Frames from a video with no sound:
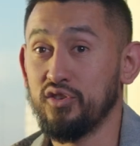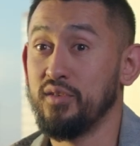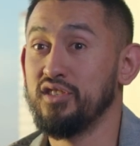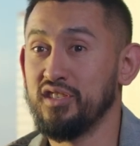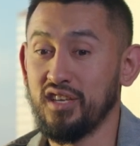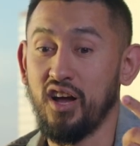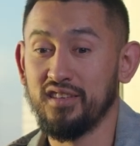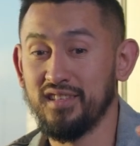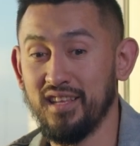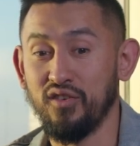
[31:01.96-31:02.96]
so it's just
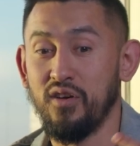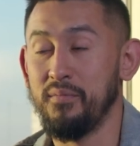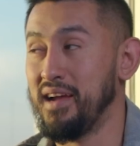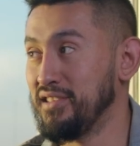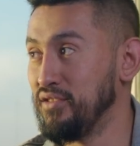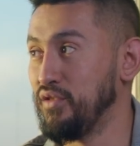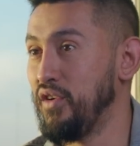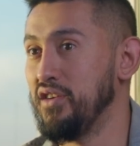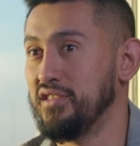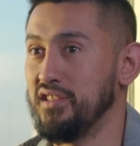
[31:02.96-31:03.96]
constantly going back to those
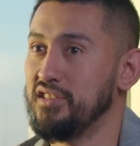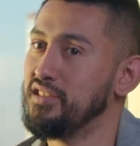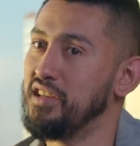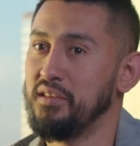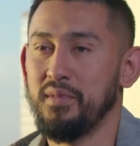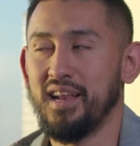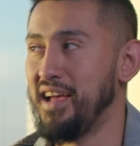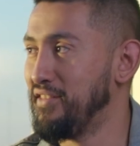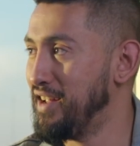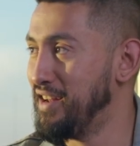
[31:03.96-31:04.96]
files, and it's just like, man,
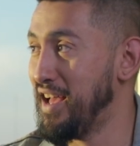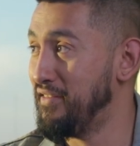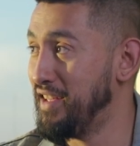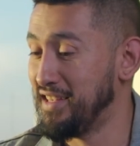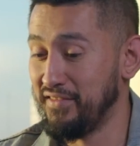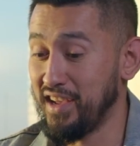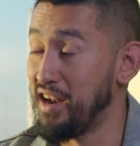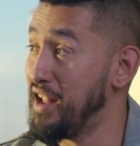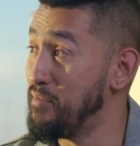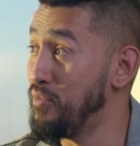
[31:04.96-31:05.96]
I've got
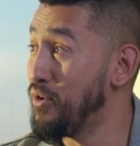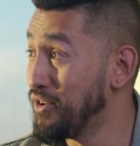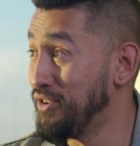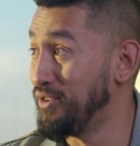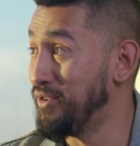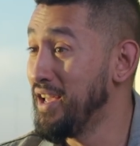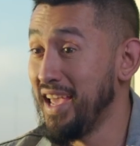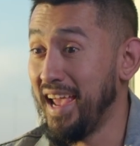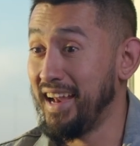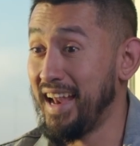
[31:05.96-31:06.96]
a lot more to do,
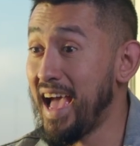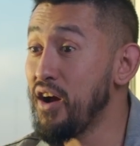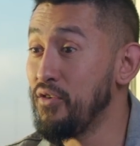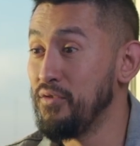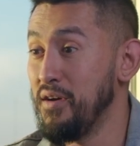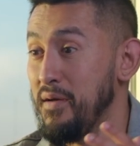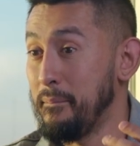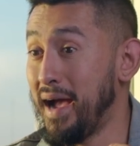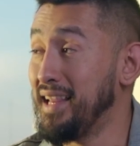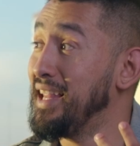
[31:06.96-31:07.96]
and now
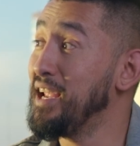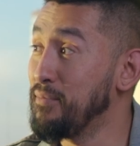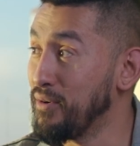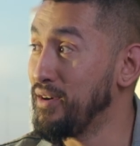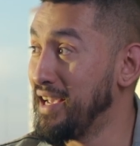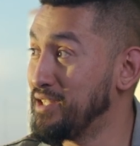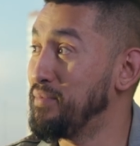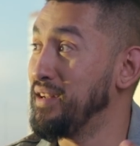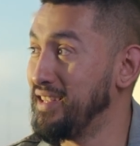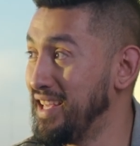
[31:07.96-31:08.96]
my labor has
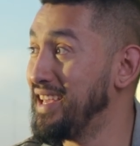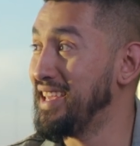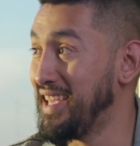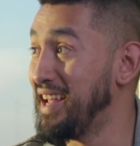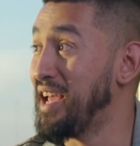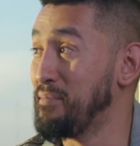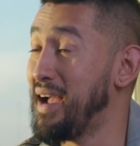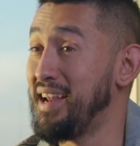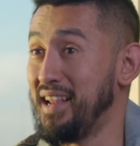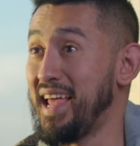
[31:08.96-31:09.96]
been,
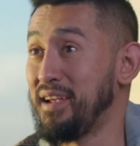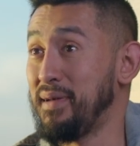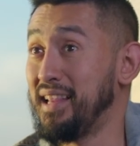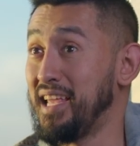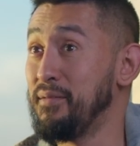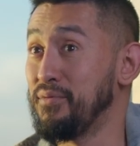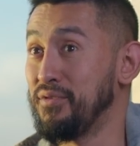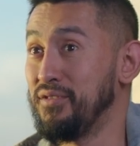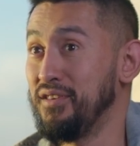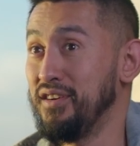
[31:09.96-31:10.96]
like my
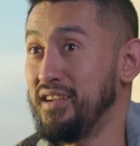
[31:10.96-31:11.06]
labor.